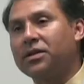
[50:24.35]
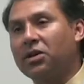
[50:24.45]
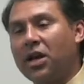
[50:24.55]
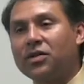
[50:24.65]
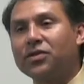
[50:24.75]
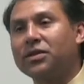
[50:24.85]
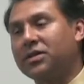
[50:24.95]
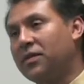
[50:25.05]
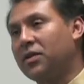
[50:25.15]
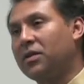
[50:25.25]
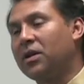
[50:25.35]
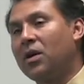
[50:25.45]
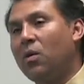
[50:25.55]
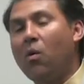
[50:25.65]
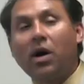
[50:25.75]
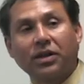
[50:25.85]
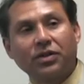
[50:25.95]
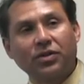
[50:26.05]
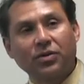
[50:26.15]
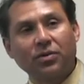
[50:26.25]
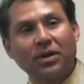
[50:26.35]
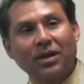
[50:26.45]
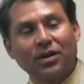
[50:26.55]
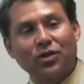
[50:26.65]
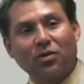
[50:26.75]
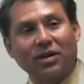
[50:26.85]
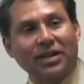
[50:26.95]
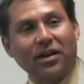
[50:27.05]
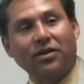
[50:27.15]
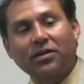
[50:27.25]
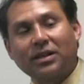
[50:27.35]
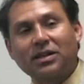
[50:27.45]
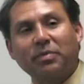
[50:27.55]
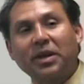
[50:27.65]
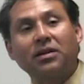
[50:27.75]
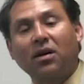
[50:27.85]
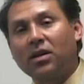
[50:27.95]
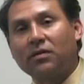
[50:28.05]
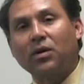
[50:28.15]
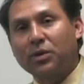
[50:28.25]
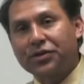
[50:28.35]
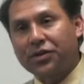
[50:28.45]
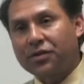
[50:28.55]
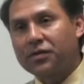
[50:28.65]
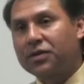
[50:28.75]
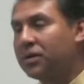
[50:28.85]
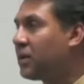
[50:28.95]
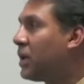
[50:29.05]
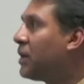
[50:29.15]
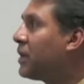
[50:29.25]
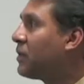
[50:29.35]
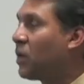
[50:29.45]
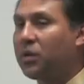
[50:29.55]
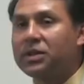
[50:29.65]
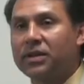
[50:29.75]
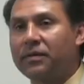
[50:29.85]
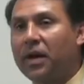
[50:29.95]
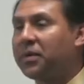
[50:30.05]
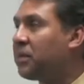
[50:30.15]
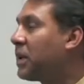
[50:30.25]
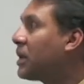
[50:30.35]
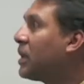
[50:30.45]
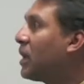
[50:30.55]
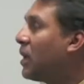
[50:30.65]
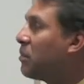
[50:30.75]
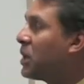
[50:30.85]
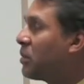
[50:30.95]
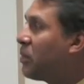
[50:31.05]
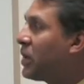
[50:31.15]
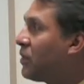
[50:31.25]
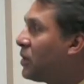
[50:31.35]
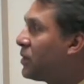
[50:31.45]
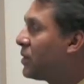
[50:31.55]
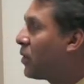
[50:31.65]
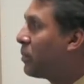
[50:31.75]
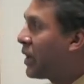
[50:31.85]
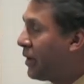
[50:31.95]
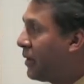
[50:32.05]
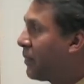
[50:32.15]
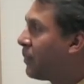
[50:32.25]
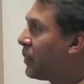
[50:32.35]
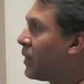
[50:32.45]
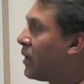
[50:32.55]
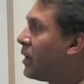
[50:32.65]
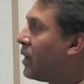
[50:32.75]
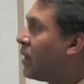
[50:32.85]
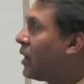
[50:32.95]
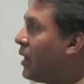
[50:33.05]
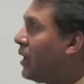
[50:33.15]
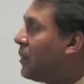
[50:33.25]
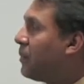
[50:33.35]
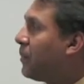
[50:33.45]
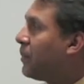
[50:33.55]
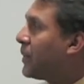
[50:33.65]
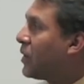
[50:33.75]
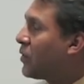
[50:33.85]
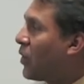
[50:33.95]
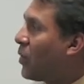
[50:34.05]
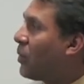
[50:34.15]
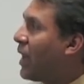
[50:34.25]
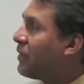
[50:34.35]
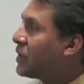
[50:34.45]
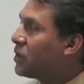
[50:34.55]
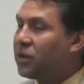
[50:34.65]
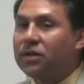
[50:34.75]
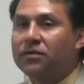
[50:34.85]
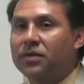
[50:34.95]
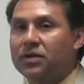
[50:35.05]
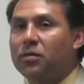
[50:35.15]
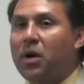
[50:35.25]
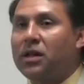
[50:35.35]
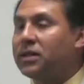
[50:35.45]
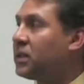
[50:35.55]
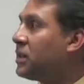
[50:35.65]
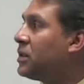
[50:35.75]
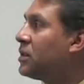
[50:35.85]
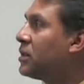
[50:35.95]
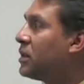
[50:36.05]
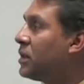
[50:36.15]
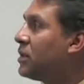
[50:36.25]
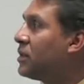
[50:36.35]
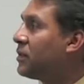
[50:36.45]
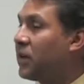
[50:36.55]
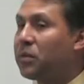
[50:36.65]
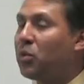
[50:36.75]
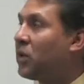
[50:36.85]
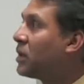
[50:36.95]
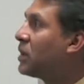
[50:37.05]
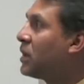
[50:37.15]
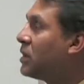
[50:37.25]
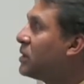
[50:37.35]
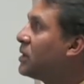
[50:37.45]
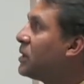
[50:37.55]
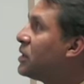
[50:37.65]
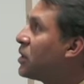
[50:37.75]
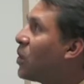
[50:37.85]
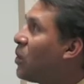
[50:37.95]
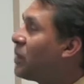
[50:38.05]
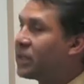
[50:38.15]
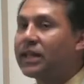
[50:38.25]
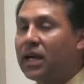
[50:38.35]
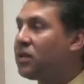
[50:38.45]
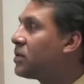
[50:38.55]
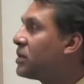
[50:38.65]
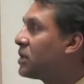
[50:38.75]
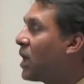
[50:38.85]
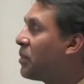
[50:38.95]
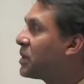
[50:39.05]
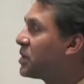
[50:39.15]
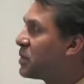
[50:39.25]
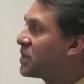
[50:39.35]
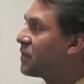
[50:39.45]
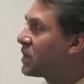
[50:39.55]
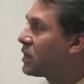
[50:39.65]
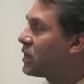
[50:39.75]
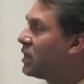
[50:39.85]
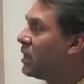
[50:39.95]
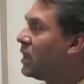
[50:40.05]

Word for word: You know, council has never wanted to draw down and spend all of our reserves. Uh, they've always have kept them at, at minimum levels or better. Um, and so having good fiscal policies is very important and is, and is a goal that the council has adopted specifically.